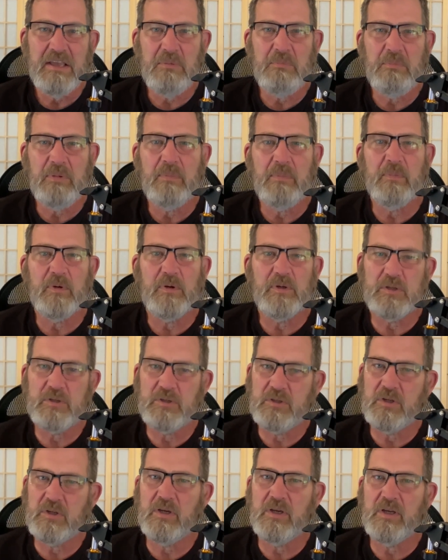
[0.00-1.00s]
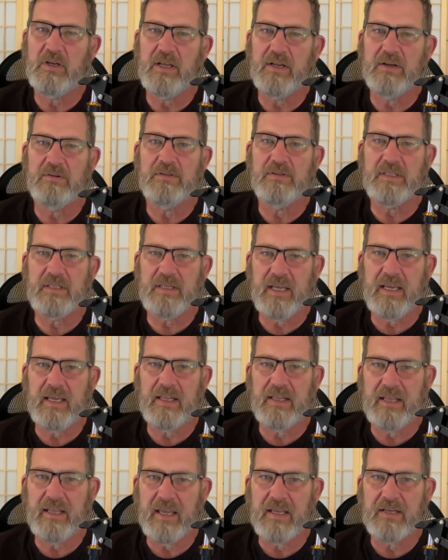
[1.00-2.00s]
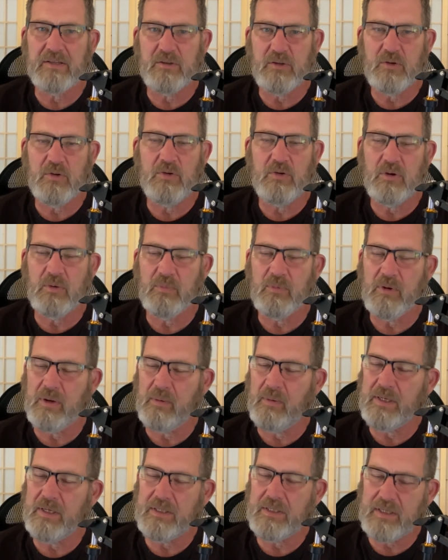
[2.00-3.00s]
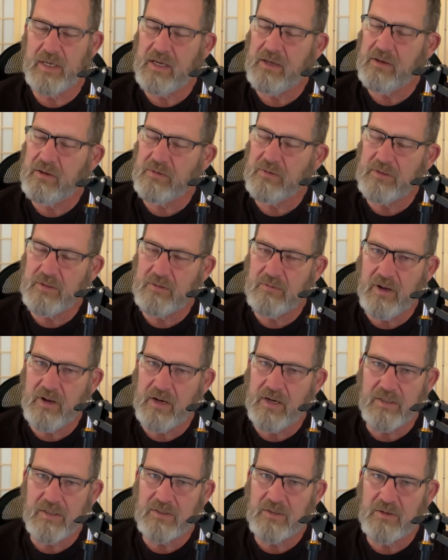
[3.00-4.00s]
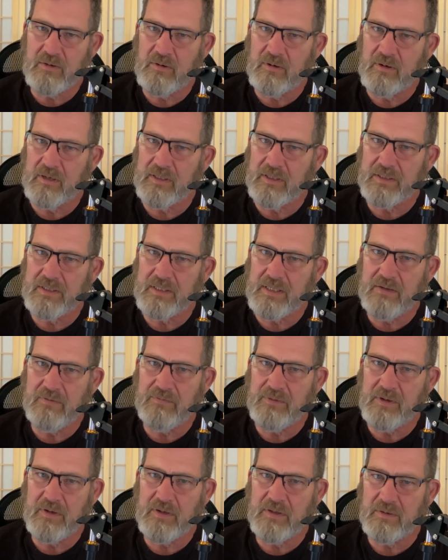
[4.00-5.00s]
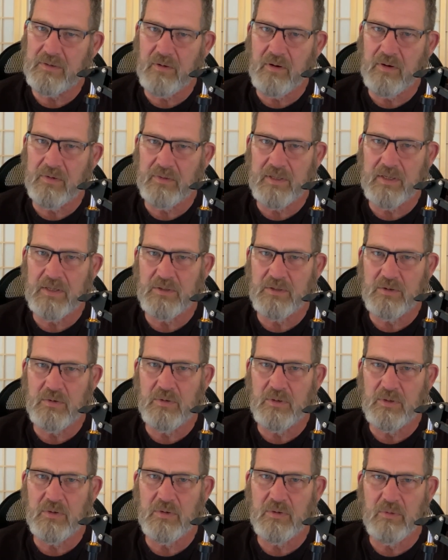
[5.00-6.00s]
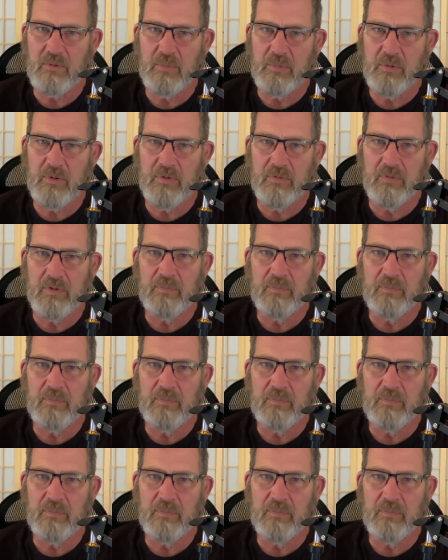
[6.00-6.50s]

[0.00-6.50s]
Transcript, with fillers: And people should understand that to your point about check your credit score and see if there aren't things you can do to improve it.